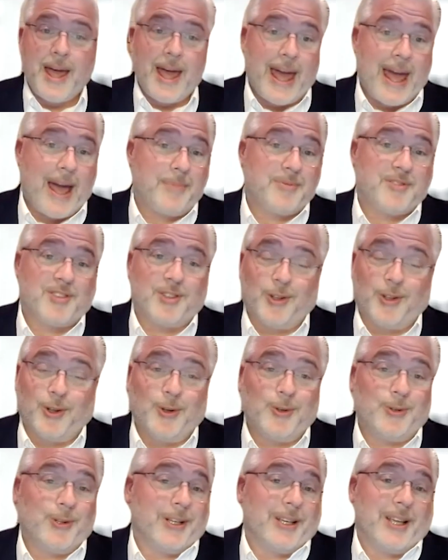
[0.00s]

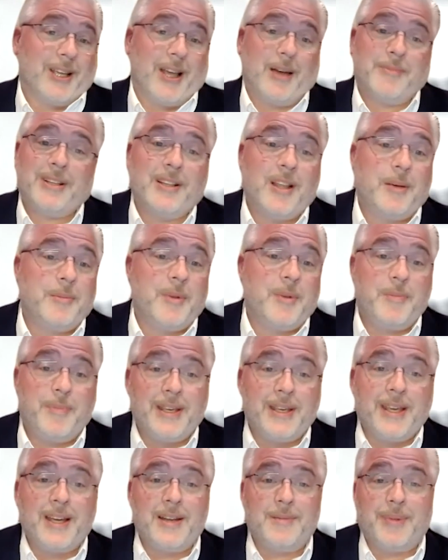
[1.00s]
Absolutely. I mean, let me
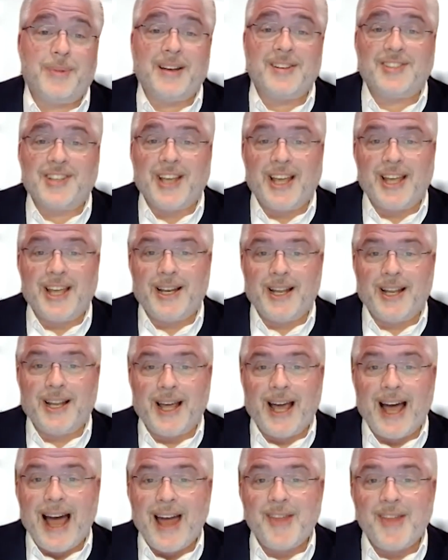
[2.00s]
begin by saying,
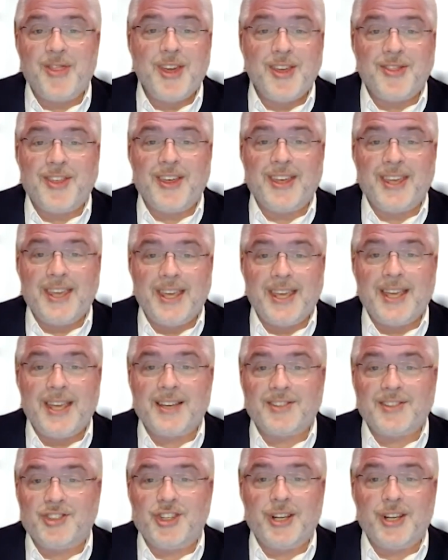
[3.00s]
I think the
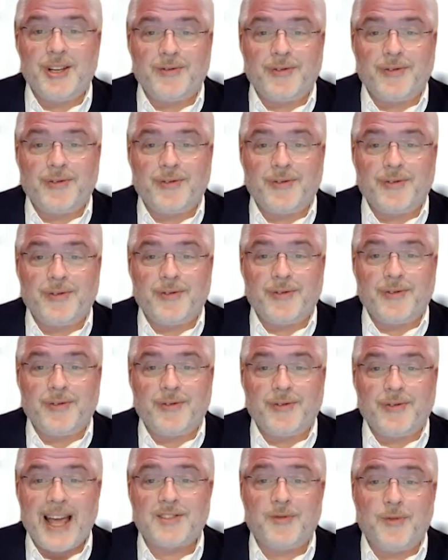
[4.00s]
ESG Enforcement
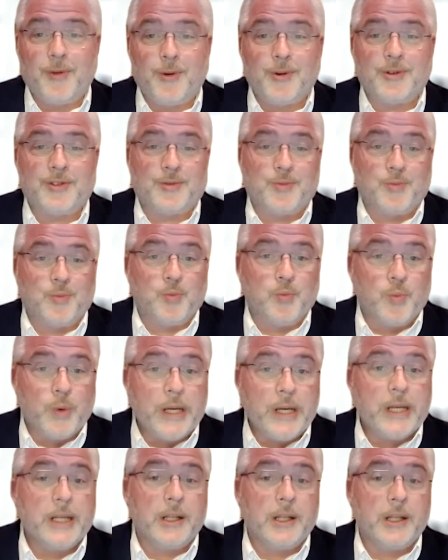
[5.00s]
Task Force
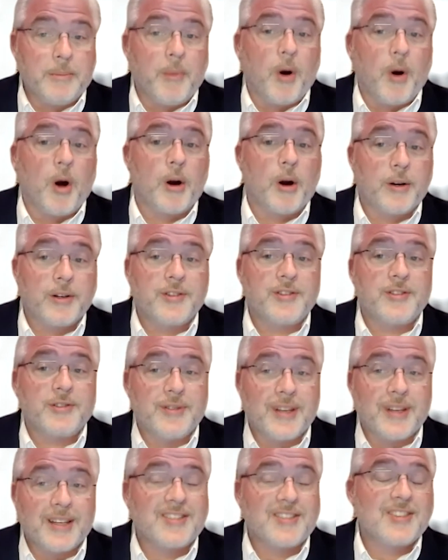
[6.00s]
really
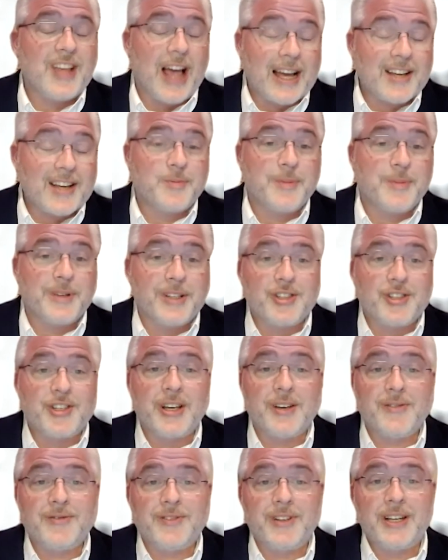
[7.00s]
marks a seismic
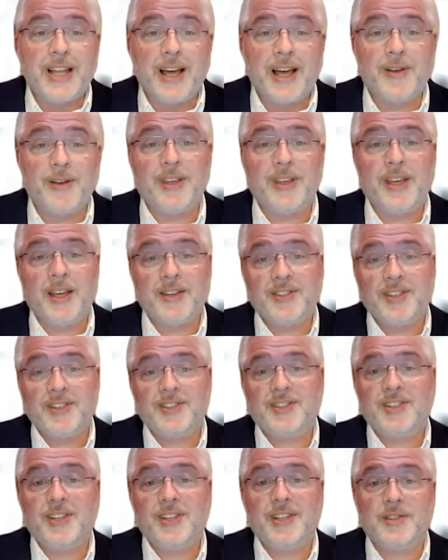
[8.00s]
shift in how the
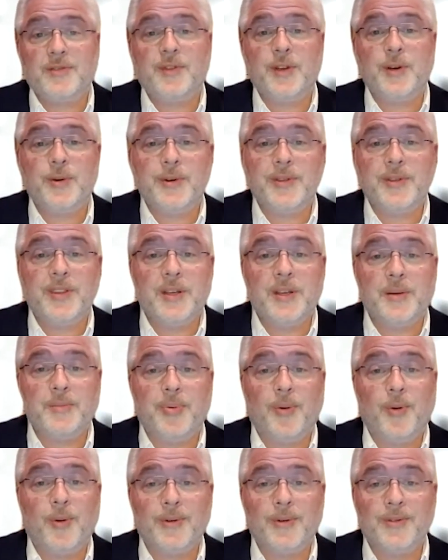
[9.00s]
SEC is viewing the
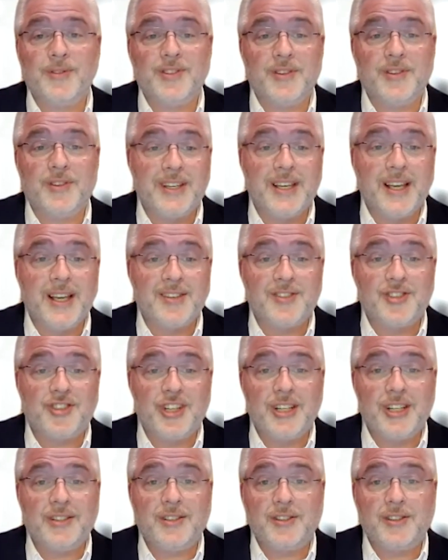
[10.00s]
importance of
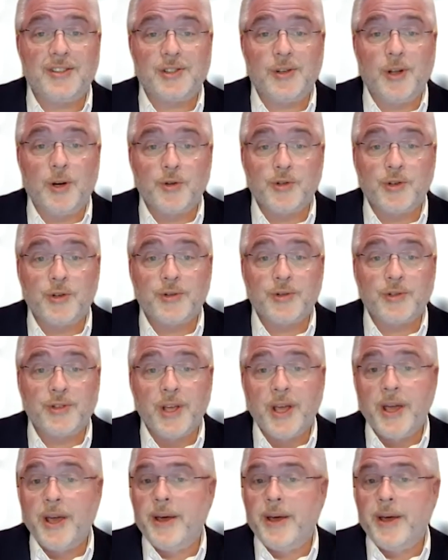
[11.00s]
ESG disclosures.